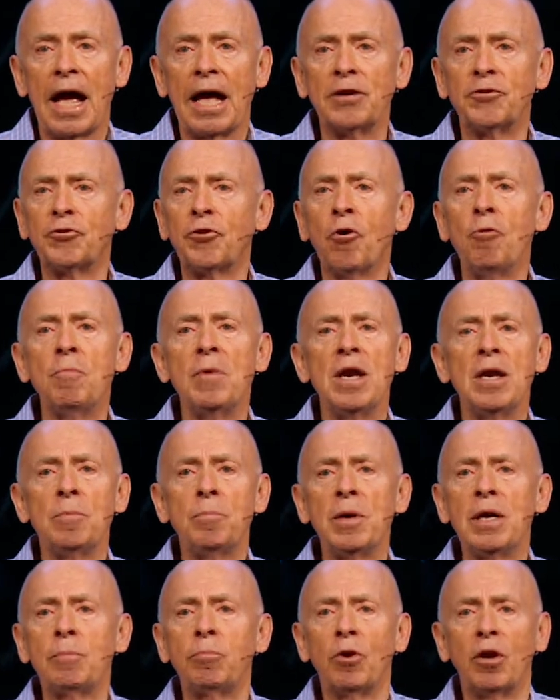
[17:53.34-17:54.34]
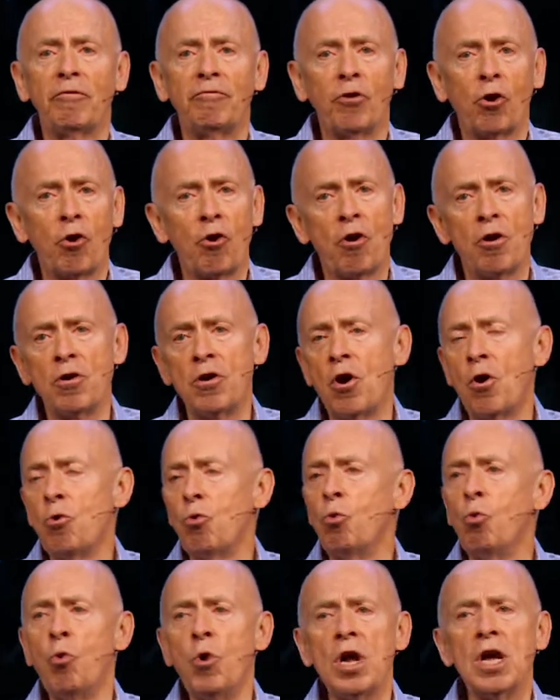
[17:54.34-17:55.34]
And so many people have learned no,
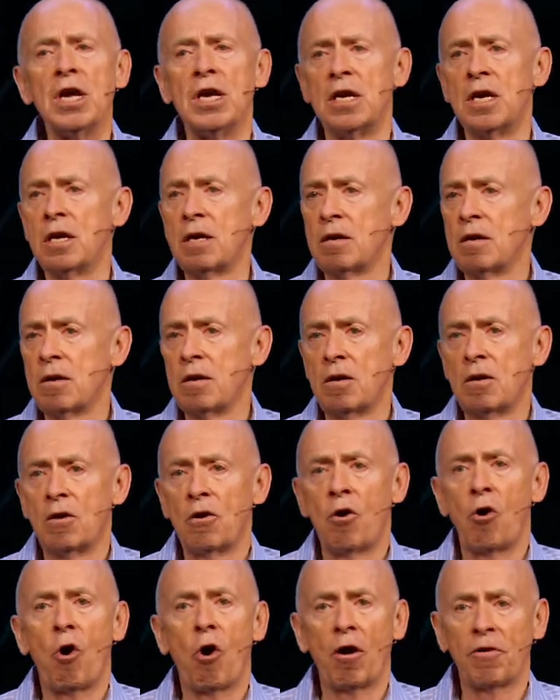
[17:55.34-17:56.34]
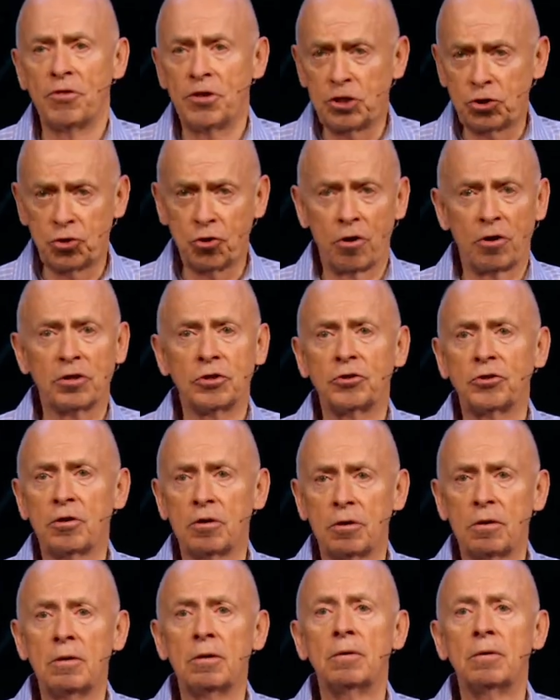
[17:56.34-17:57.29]
we are the church.